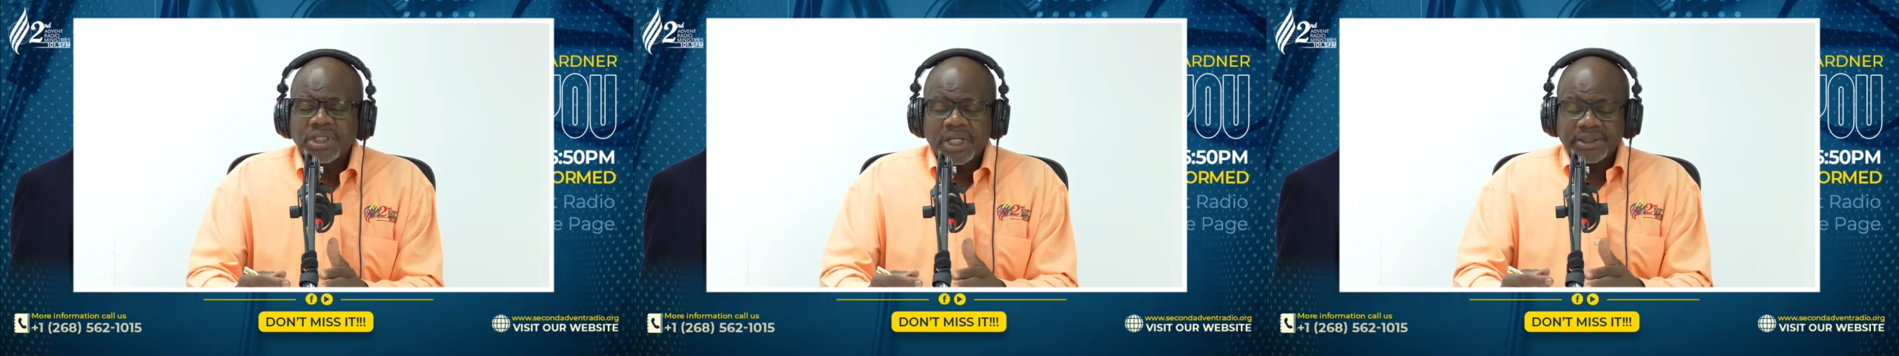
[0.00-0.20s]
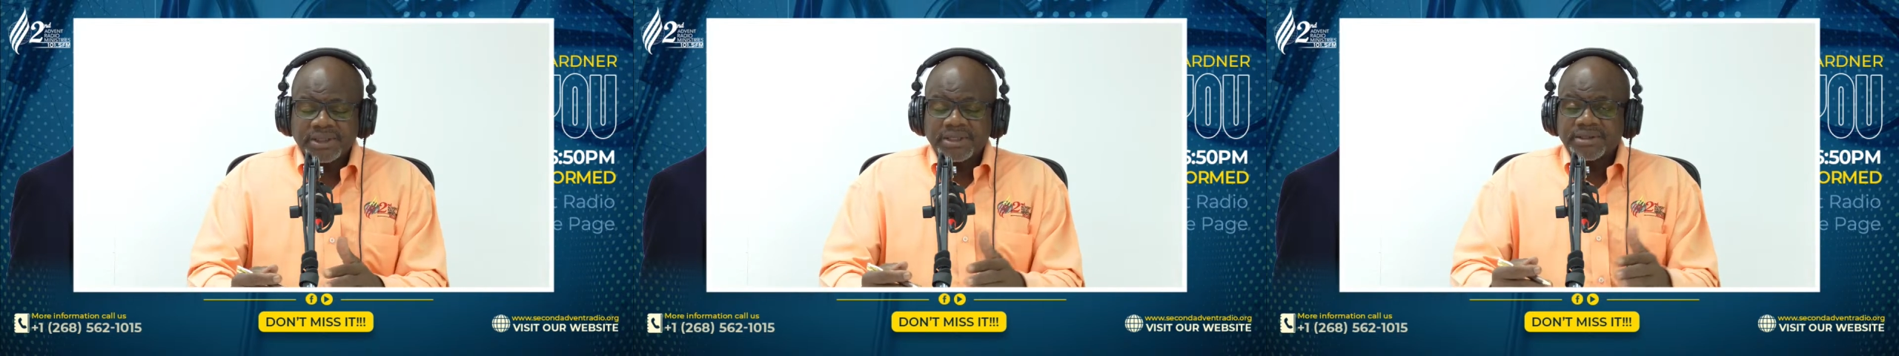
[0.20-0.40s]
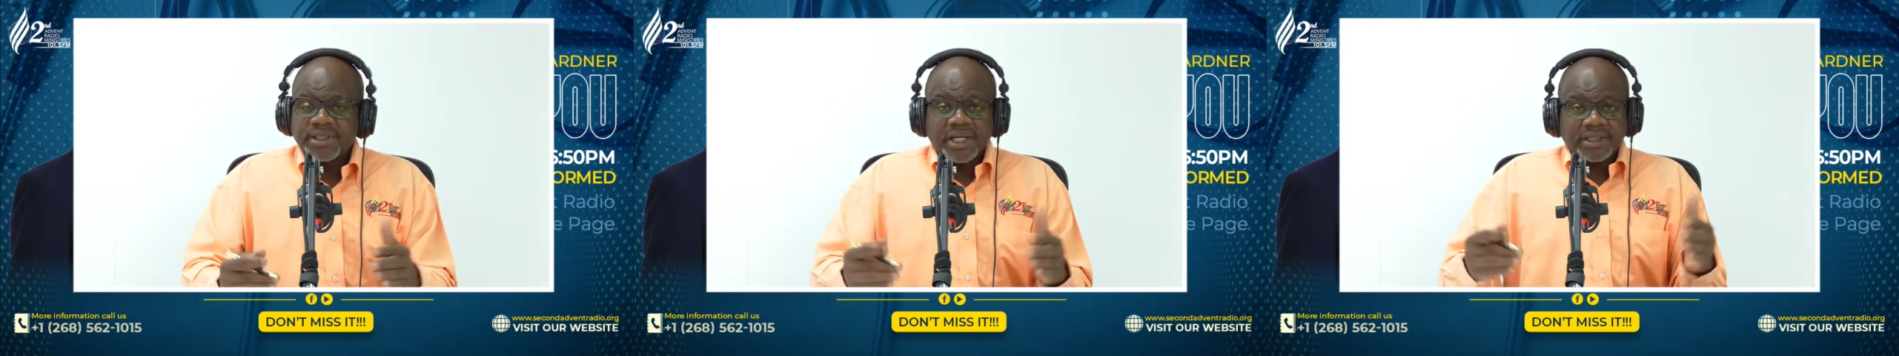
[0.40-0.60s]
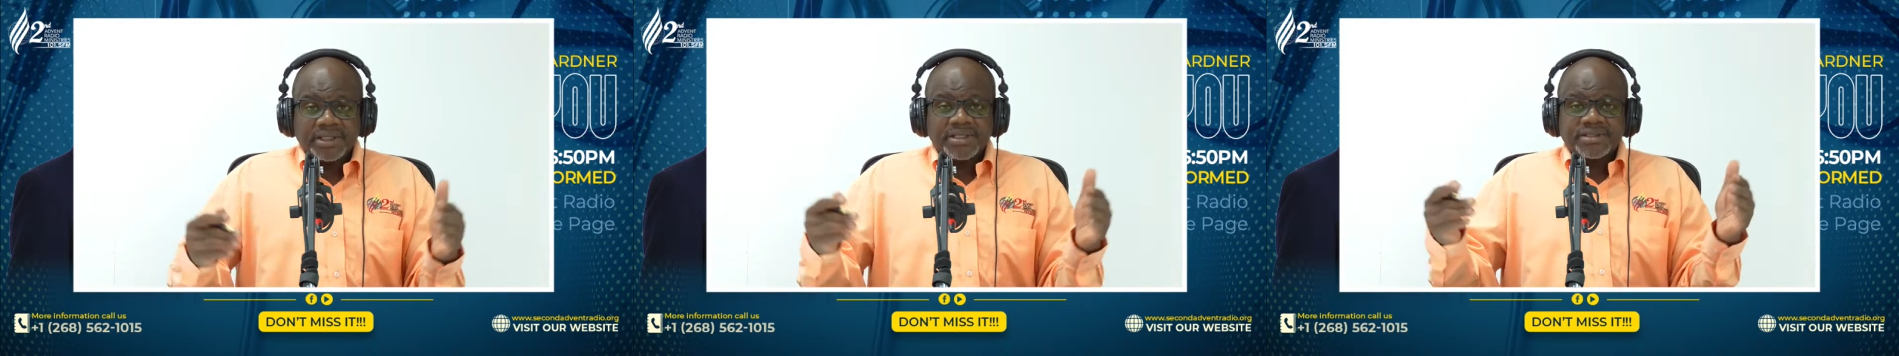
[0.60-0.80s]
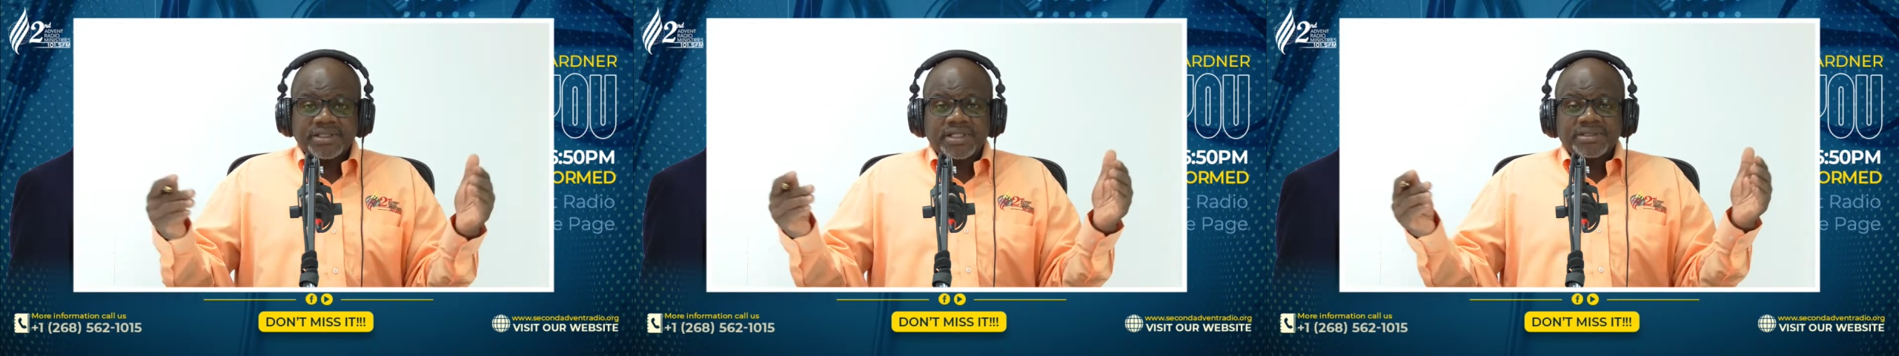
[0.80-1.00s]
And the
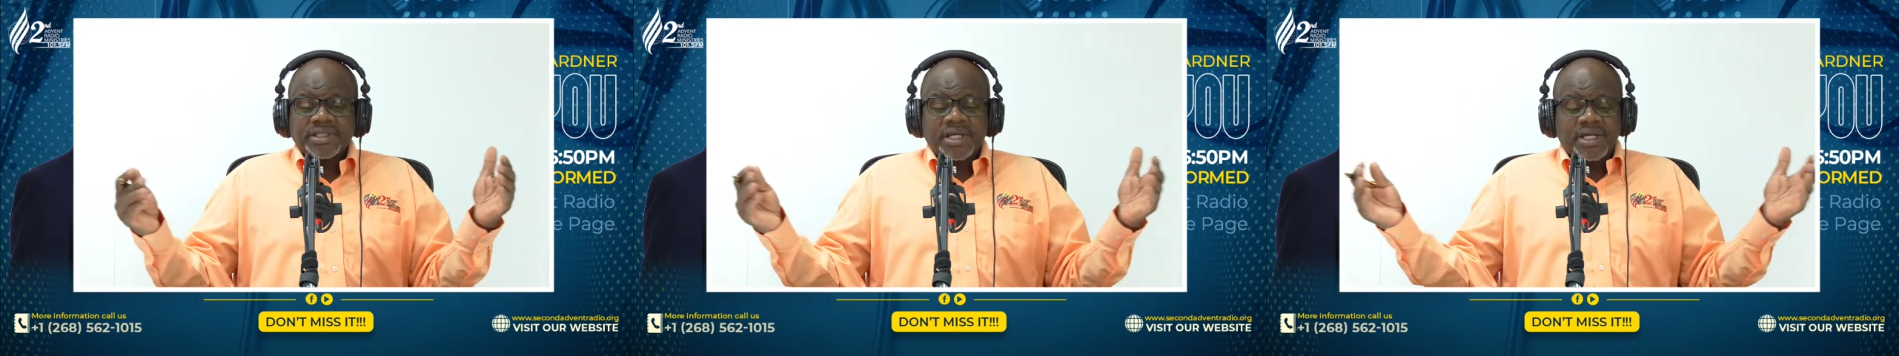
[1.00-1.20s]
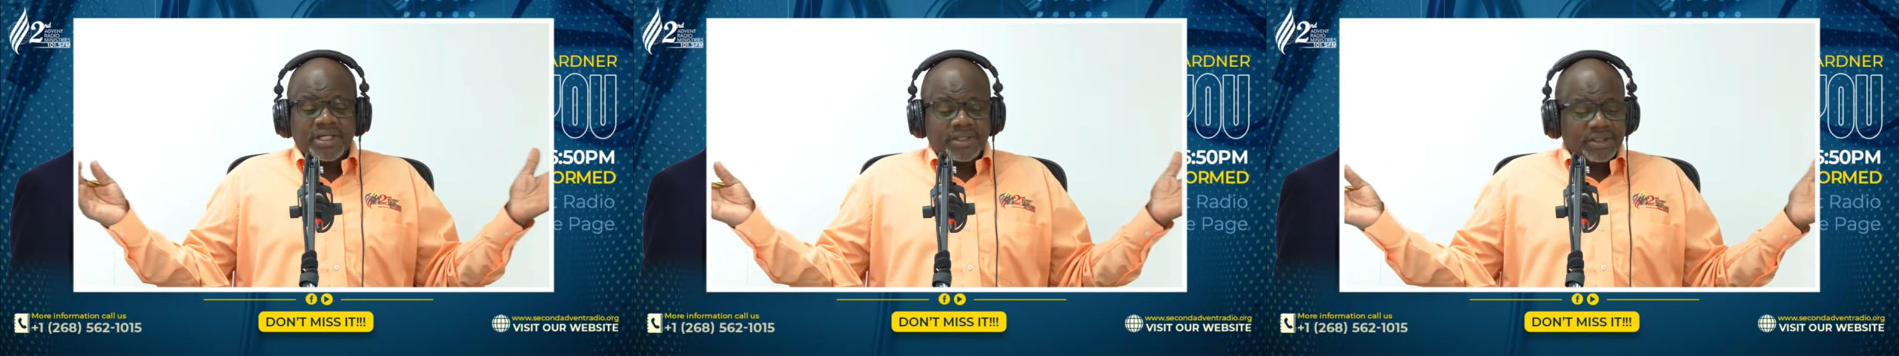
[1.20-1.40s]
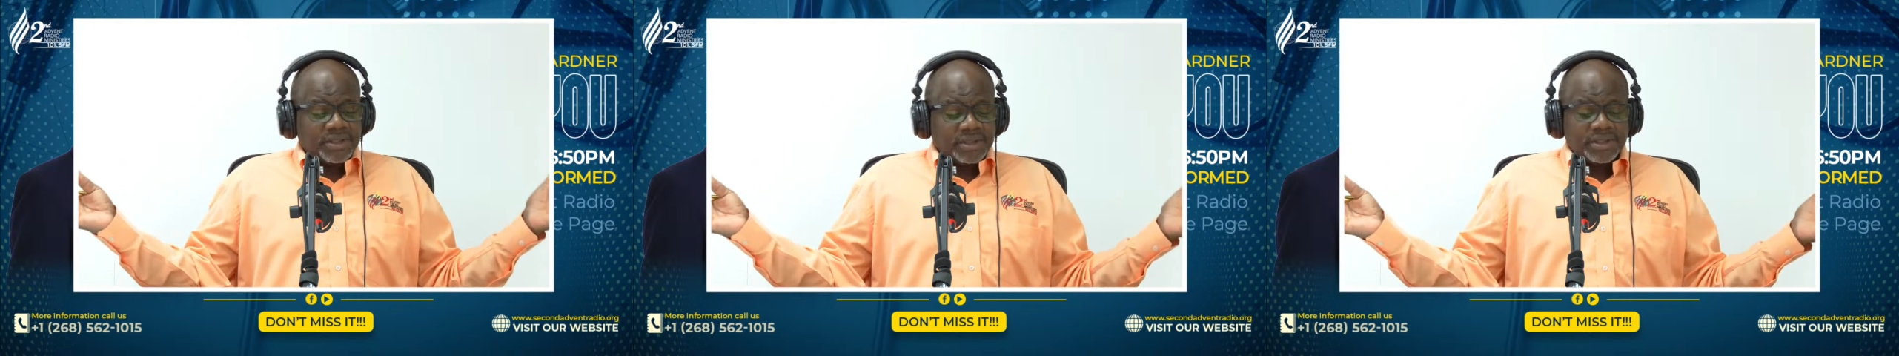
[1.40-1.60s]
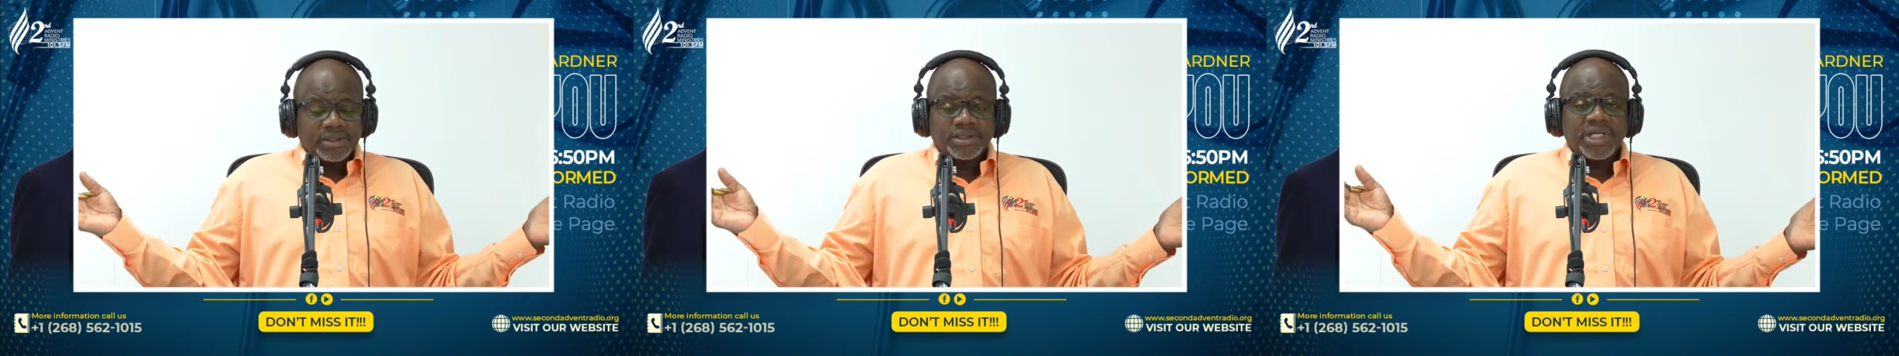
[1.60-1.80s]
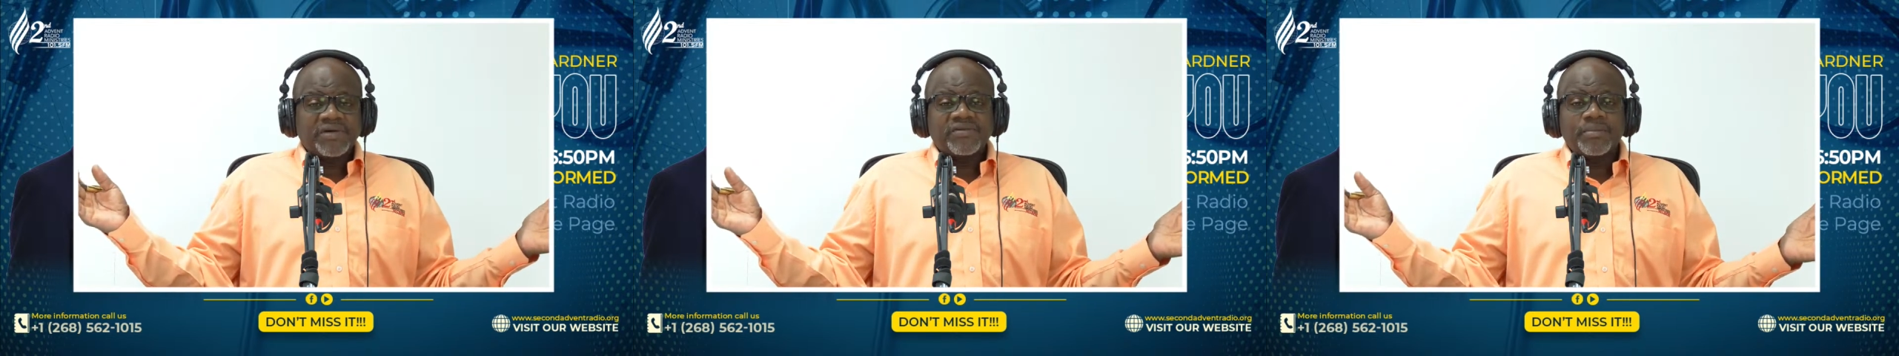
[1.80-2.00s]
doctor says, hey,
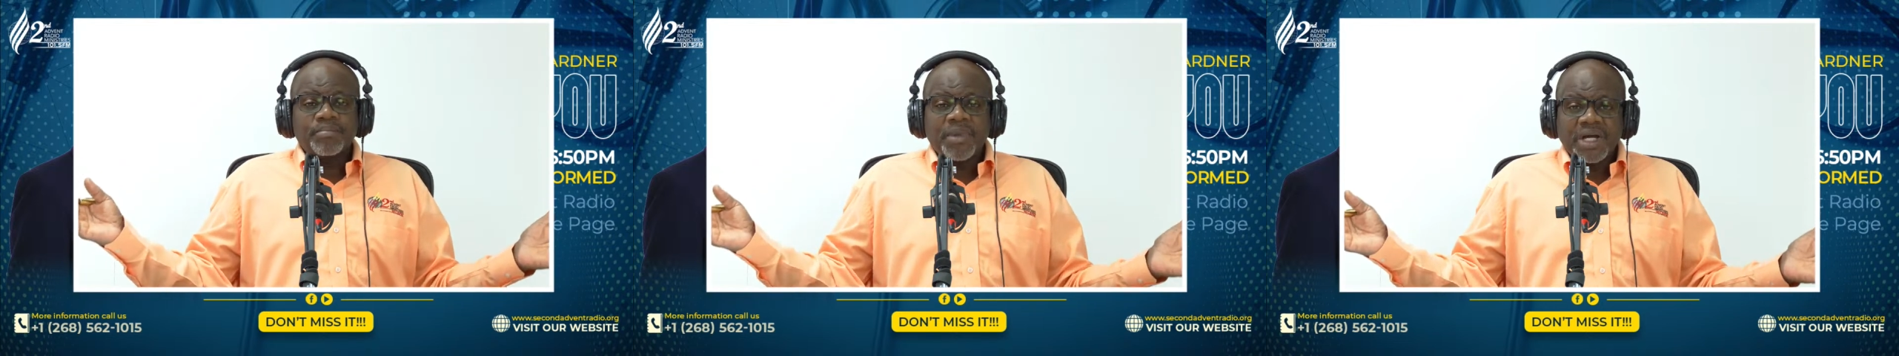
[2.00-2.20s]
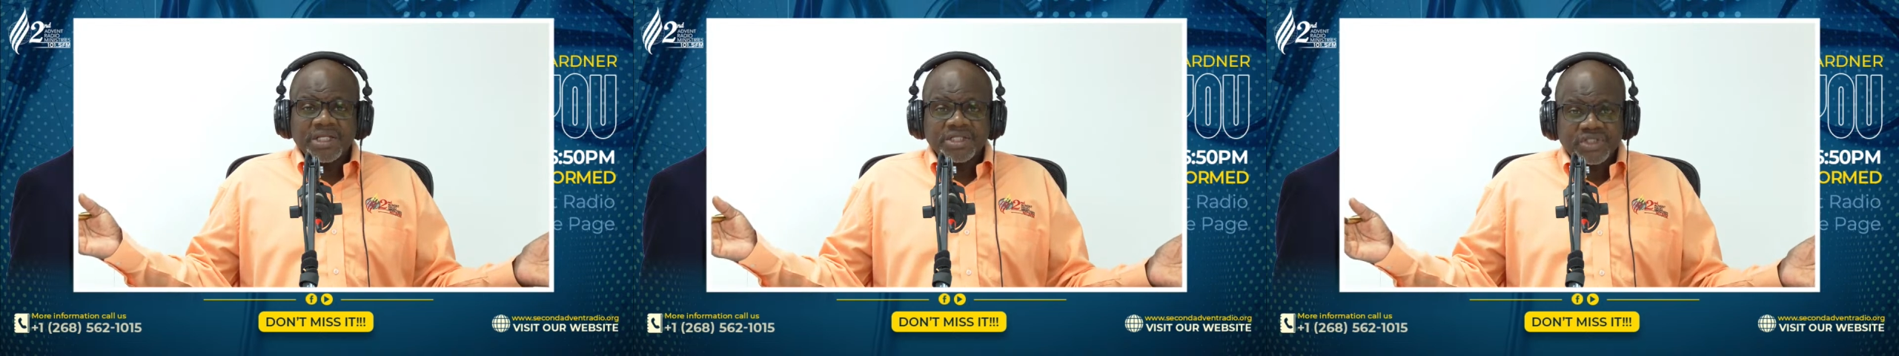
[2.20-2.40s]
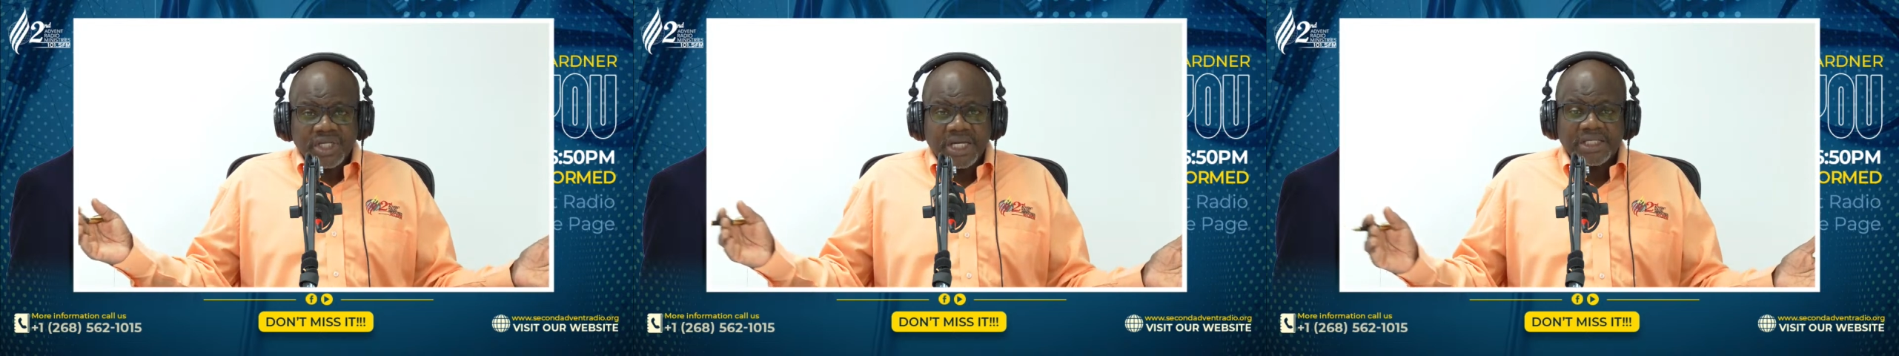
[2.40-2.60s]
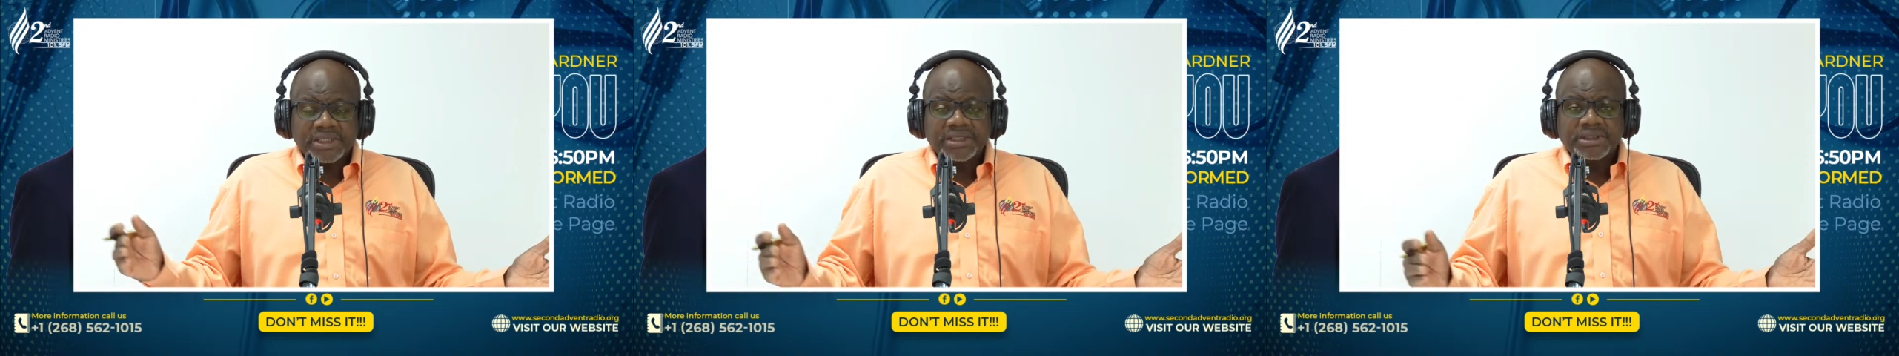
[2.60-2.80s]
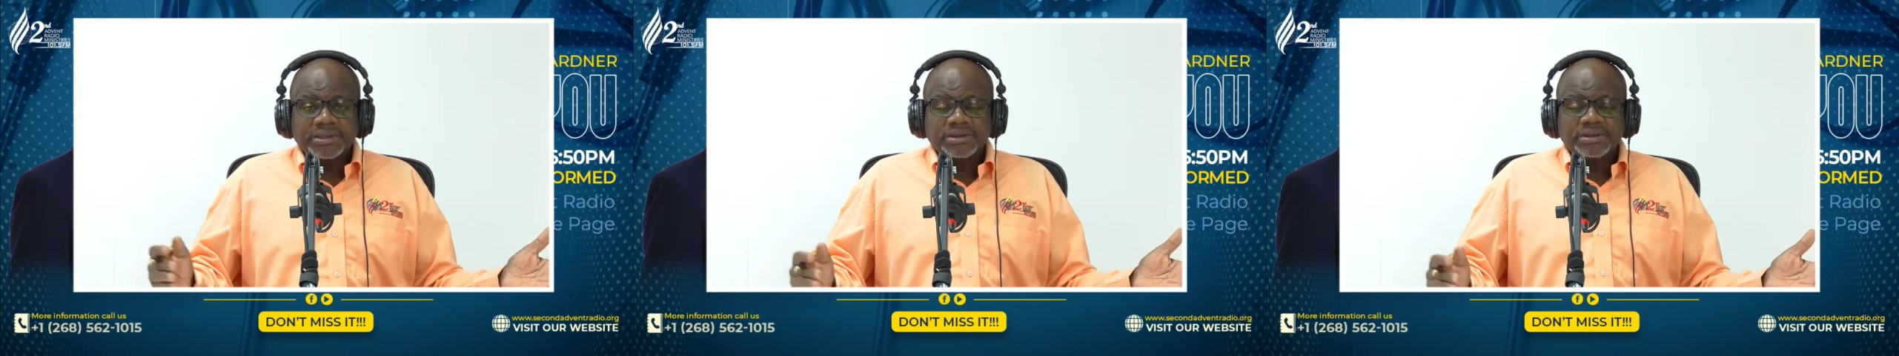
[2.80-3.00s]
you have a man child.